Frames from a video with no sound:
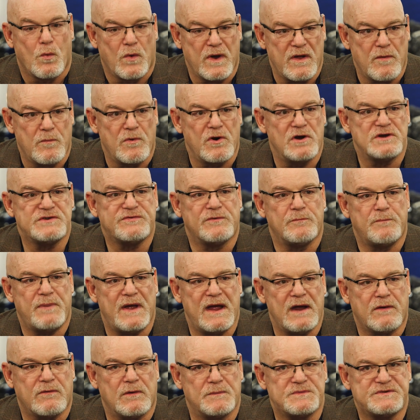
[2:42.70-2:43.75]
We emerged from
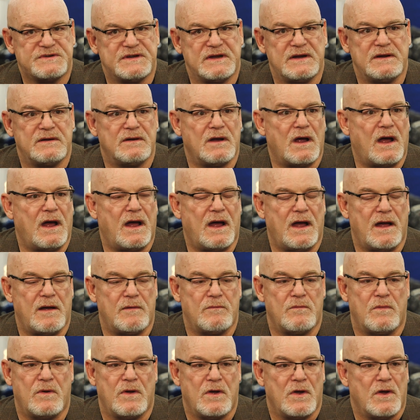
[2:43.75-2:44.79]
bankruptcy.
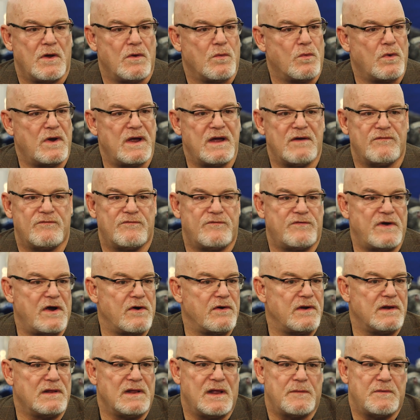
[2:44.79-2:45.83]
We have
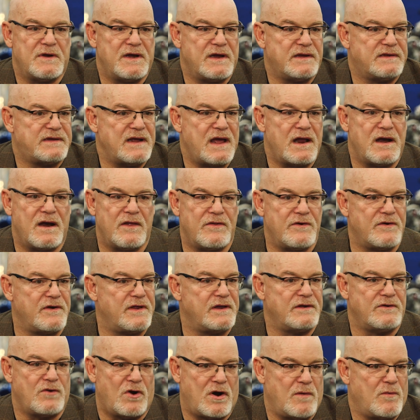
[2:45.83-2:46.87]
very limited debt other
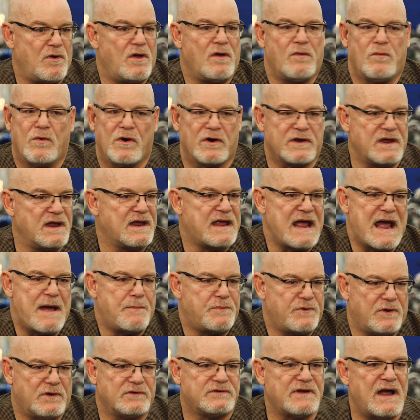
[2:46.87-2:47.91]
than normal working
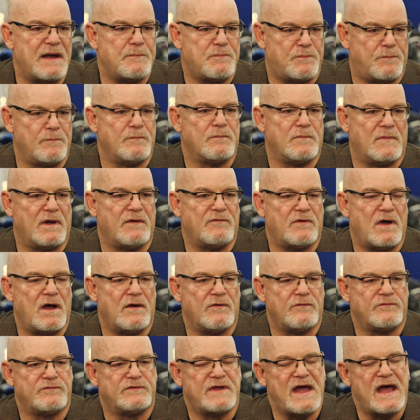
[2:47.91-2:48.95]
capital type
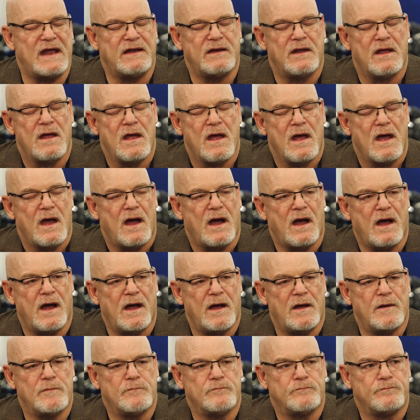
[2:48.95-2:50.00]
of debt.
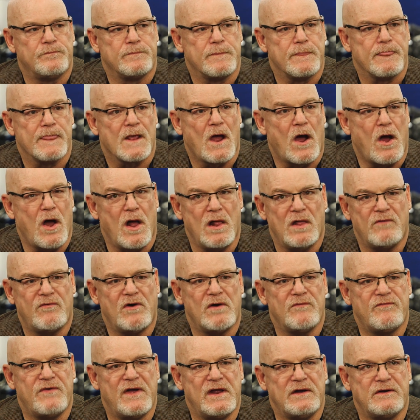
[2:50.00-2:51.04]
All of
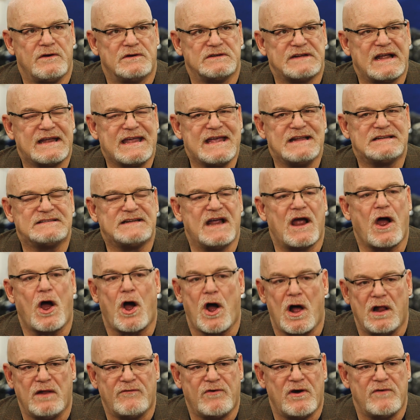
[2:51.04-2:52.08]
our vendors, I can't say
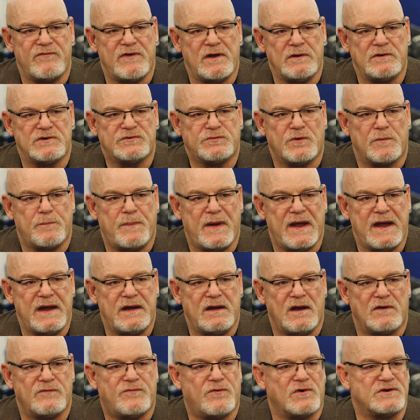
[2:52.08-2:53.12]
all of our vendors were
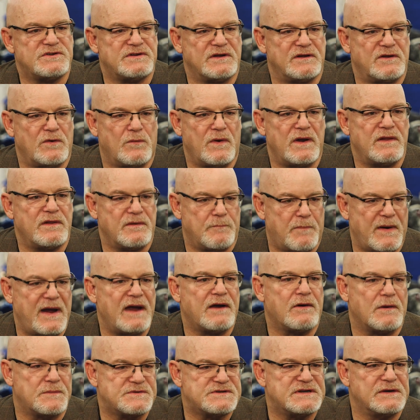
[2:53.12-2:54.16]
paid. Unfortunately, the way the
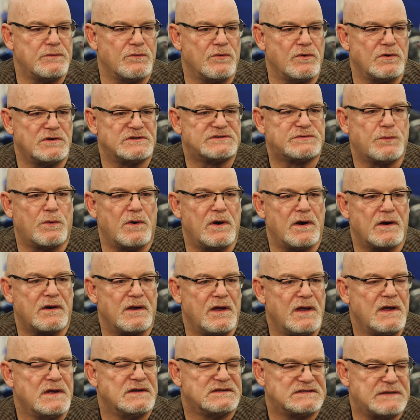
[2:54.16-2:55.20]
bankruptcy rules work,
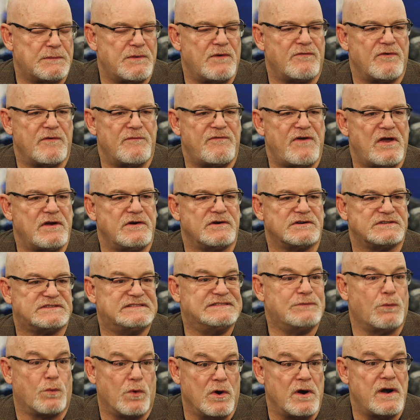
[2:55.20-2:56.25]
some of our vendors
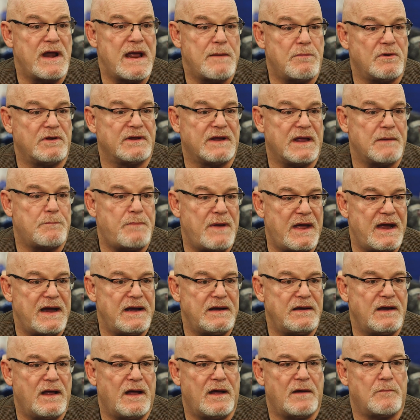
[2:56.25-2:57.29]
weren't able to get
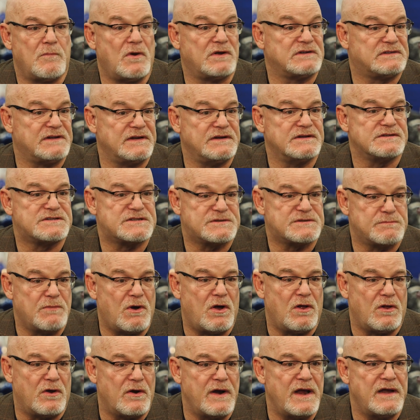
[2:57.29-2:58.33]
paid, mostly in the
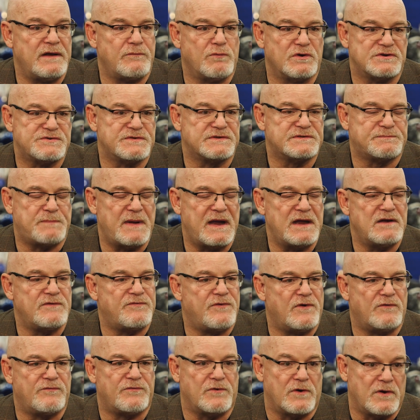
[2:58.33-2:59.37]
smaller end, which was
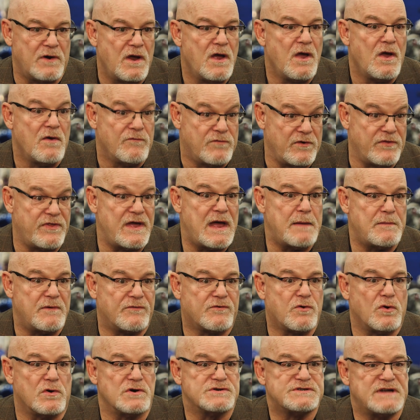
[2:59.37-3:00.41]
painful for them, of
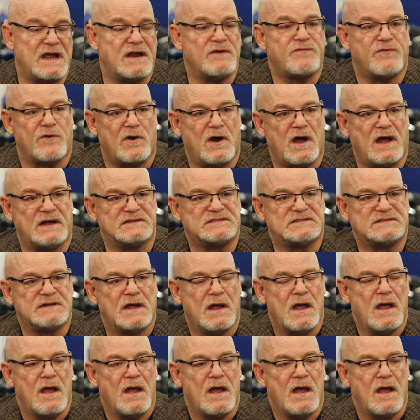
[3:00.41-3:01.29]
course, and for us.